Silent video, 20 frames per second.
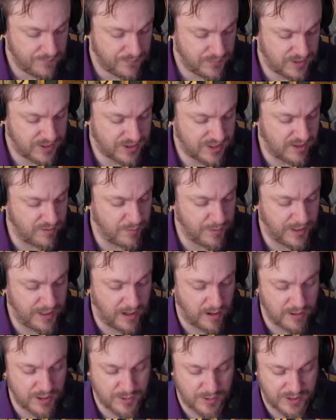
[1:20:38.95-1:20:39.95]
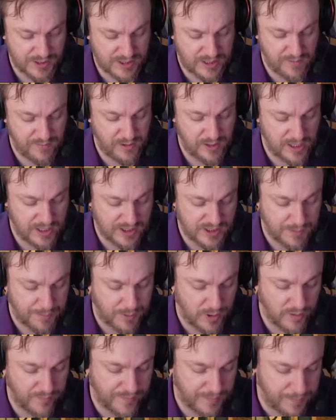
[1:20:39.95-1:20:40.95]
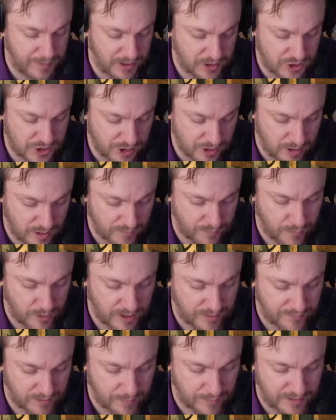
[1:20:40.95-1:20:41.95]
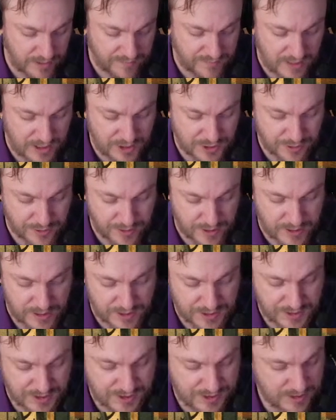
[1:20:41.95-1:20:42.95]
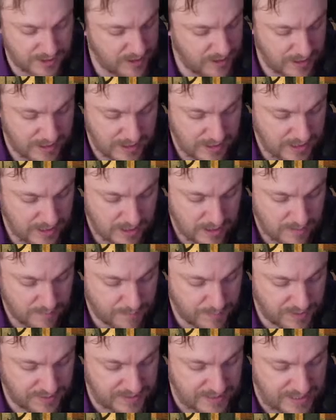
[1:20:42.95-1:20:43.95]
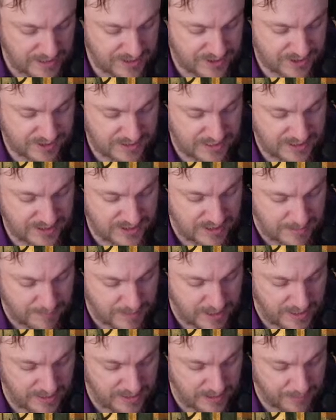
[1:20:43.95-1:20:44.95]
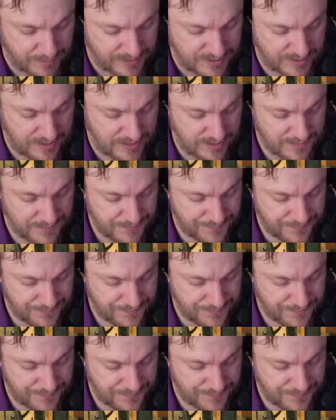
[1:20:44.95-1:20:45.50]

Because everybody always wants to give you guys the perfect picture of whatever a manufacturer does, but that's not my cup of tea.